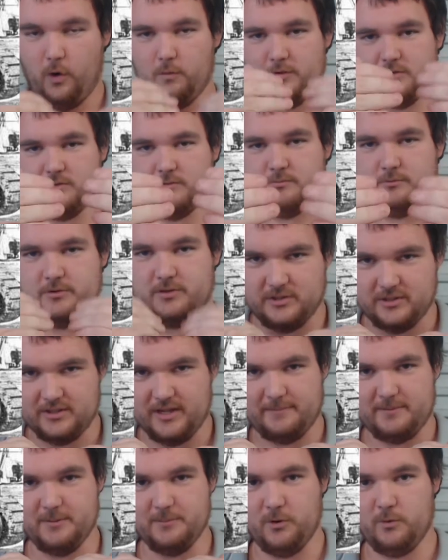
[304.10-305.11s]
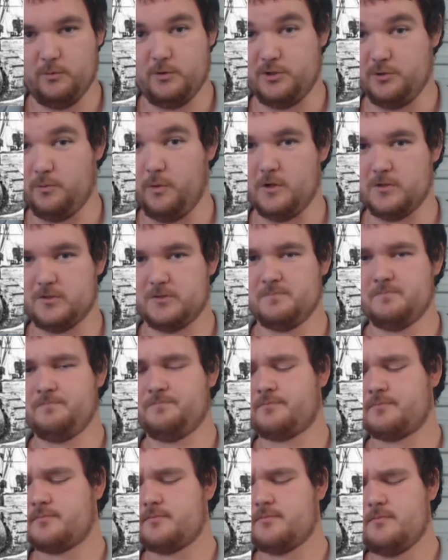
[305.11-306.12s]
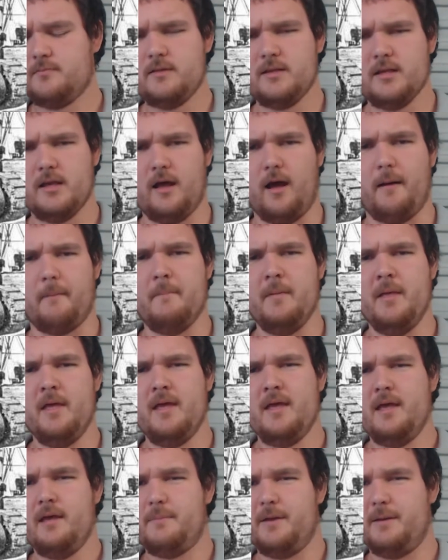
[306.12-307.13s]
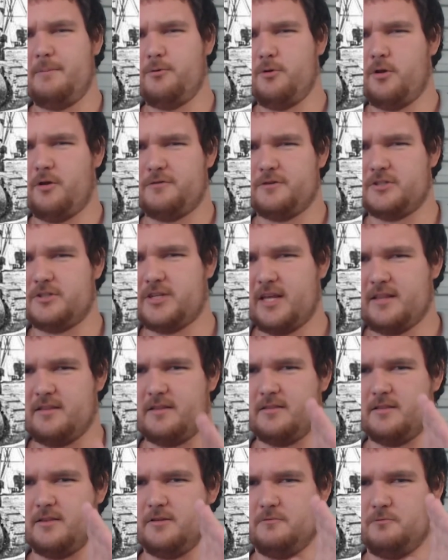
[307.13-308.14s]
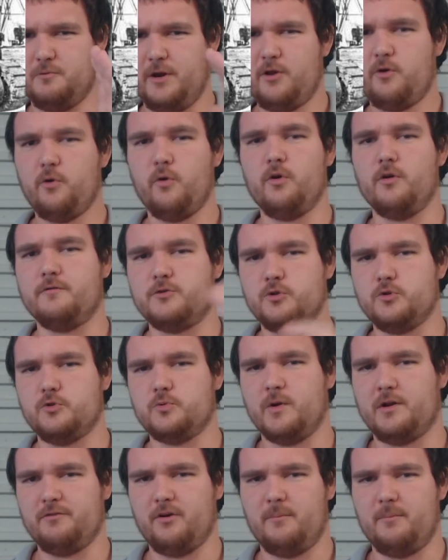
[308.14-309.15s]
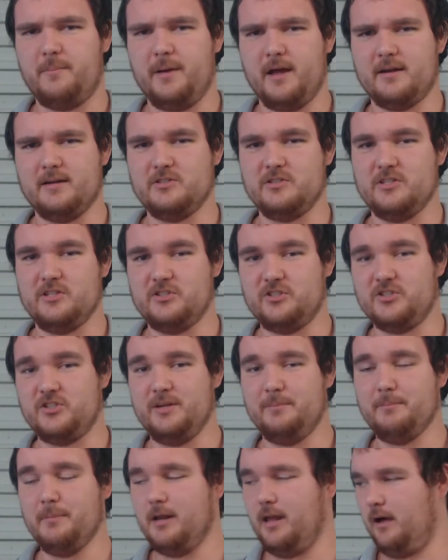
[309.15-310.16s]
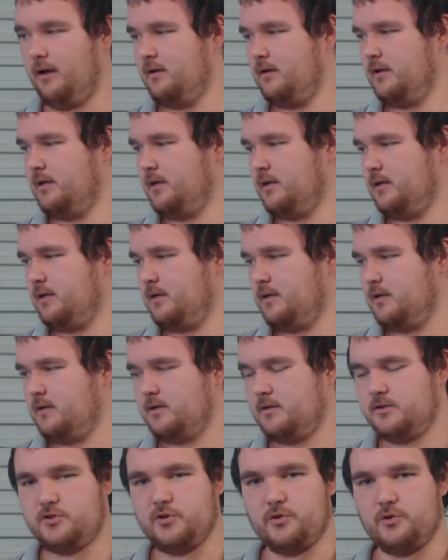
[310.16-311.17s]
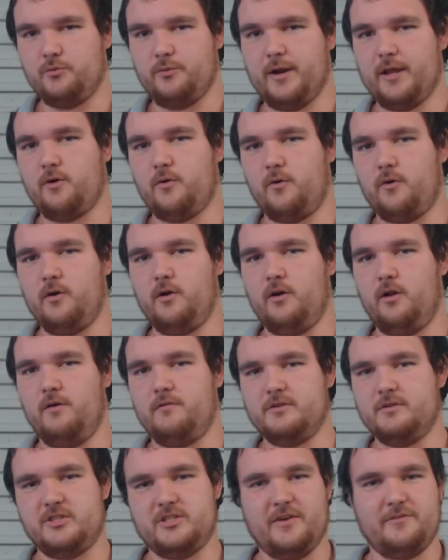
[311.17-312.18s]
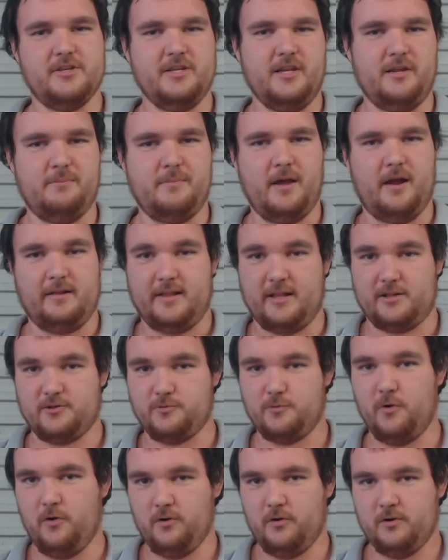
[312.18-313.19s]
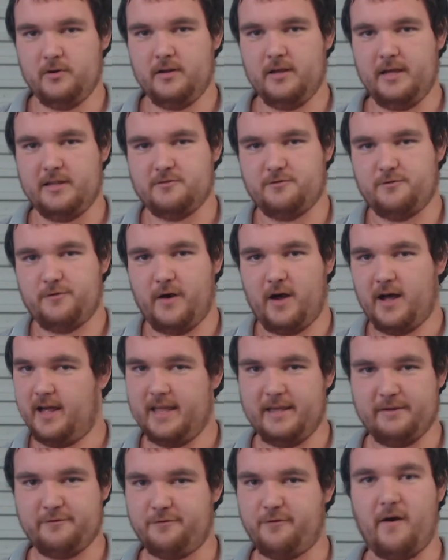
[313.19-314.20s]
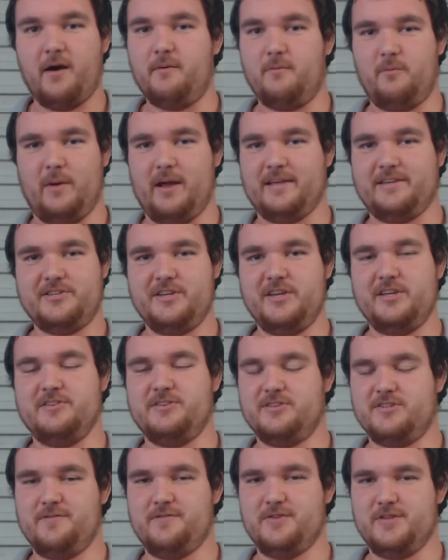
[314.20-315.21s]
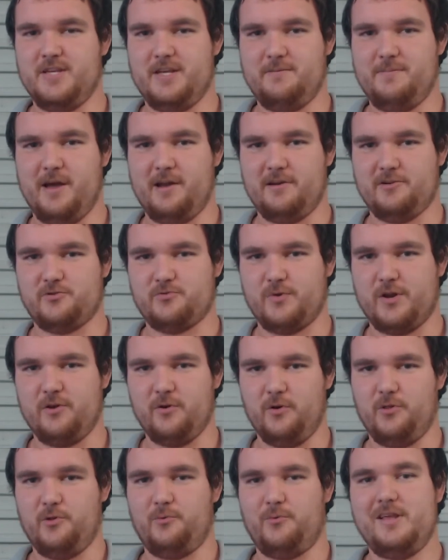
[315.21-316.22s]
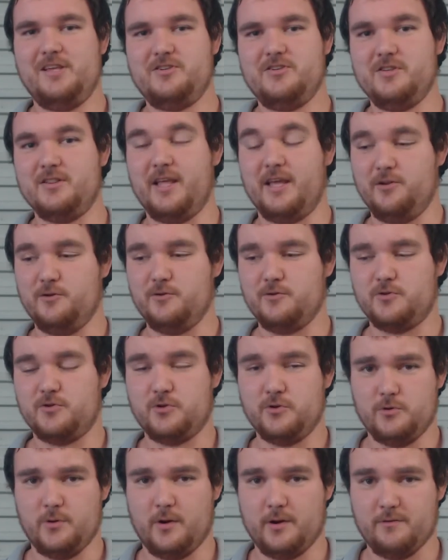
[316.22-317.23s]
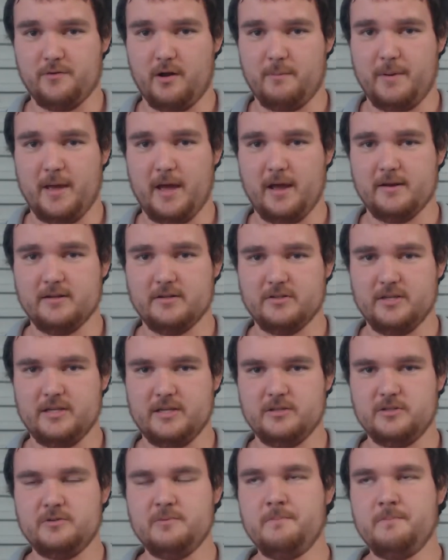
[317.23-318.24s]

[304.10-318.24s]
was acceptable, which it was. People will often say that the recoil of two 25-pounders is similar to the recoil of a 17-pounder. That's wrong. It far exceeds a 17-pounder's recoil. The reason they use two 25-pounders is